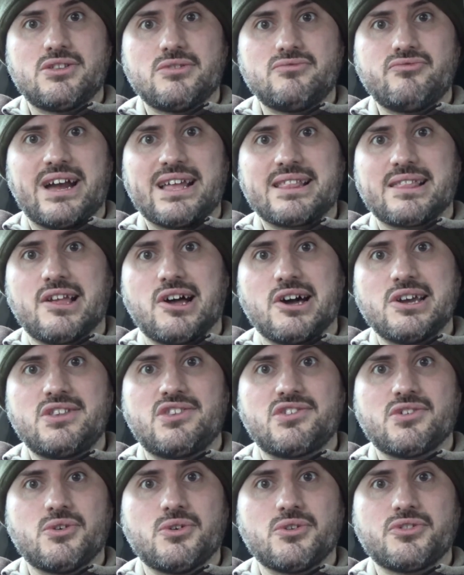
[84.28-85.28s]
the red
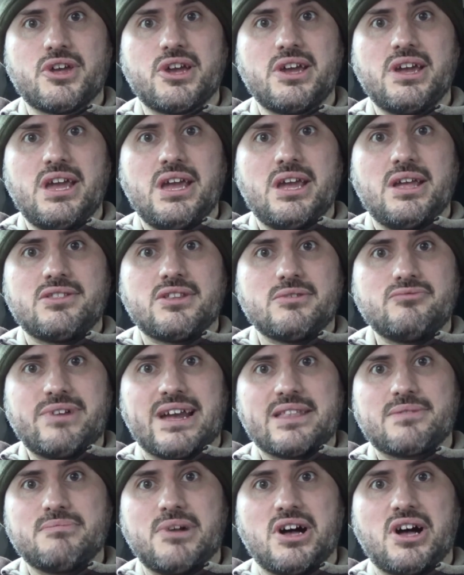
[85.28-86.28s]
light or the
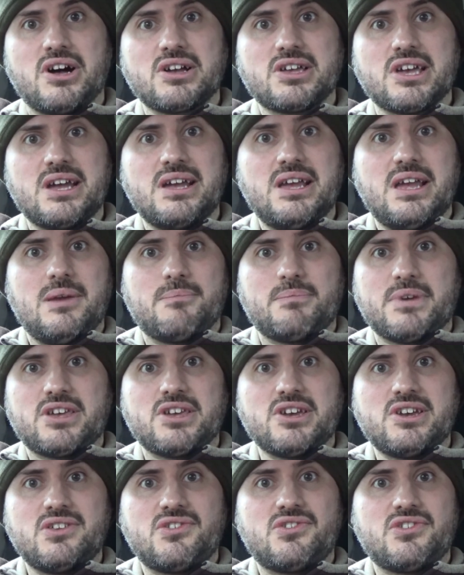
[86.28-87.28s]
red marker,
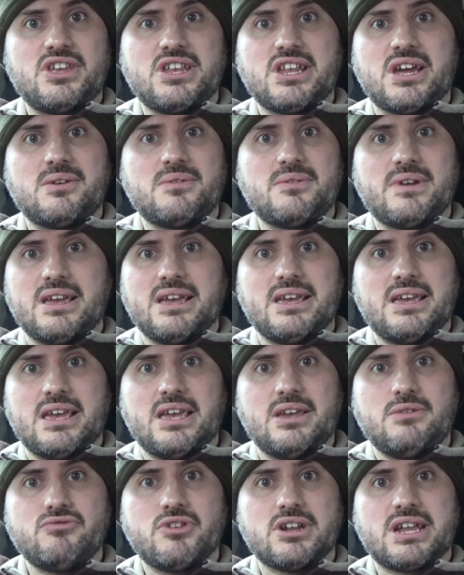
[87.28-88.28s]
because you know,
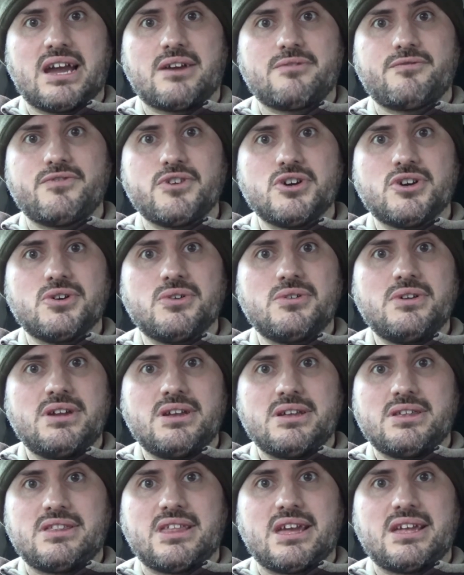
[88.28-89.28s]
you run out of fuel,
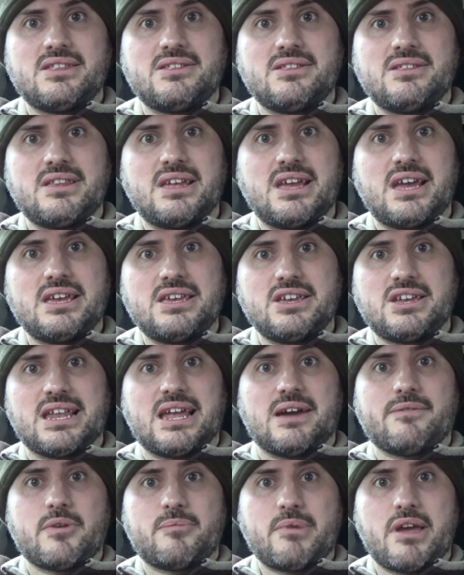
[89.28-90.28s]
then you're
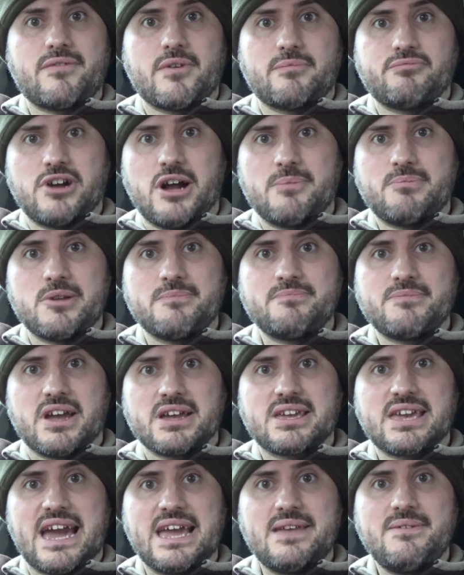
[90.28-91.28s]
going to have a bit of a problem,
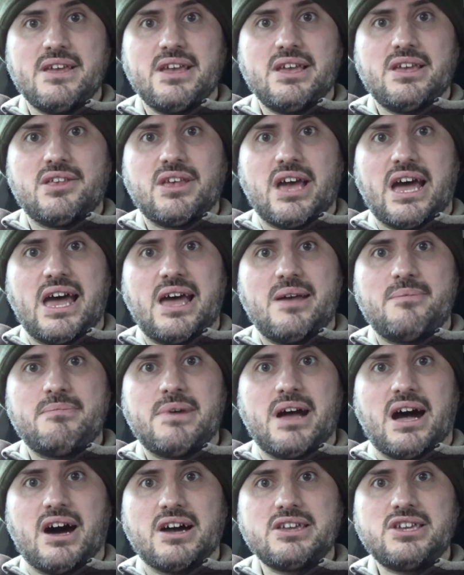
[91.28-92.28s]
okay?
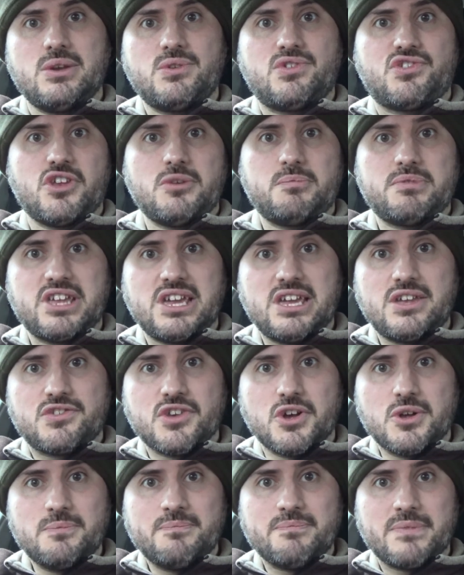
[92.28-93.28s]
I use super
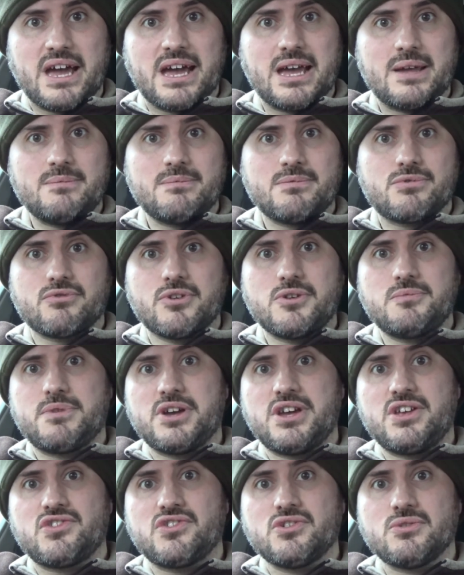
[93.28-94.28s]
diesel, and through
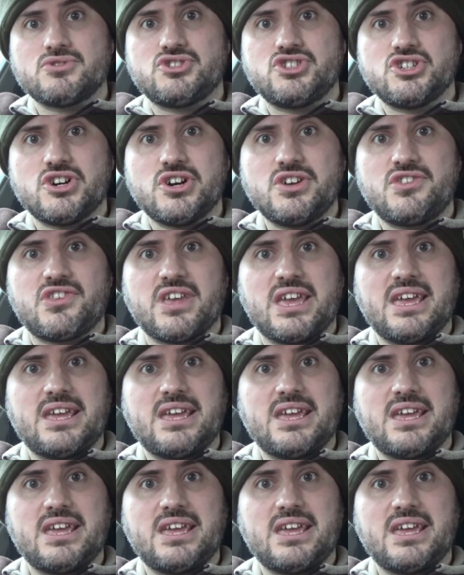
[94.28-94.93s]
personal choice,